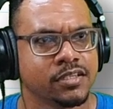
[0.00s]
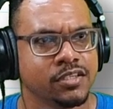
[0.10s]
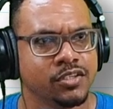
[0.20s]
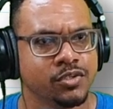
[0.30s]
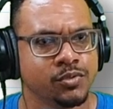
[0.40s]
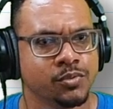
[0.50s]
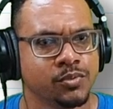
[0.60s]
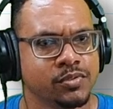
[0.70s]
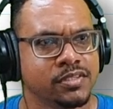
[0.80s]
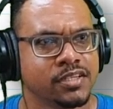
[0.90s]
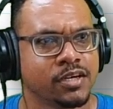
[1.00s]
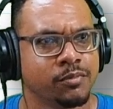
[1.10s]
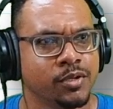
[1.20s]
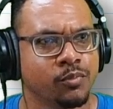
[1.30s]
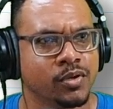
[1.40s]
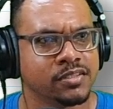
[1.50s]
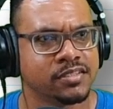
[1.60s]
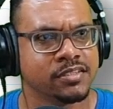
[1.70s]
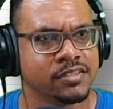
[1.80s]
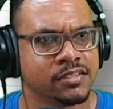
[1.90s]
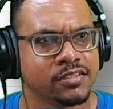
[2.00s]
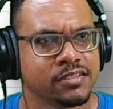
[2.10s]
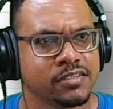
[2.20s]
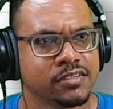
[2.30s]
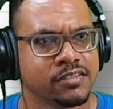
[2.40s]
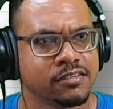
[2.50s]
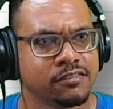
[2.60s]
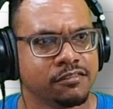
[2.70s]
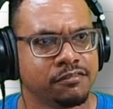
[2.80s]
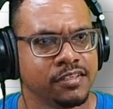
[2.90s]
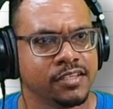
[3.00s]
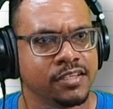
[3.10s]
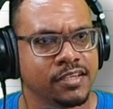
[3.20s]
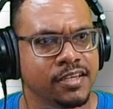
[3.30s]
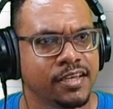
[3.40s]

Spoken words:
u take away 1/3 v.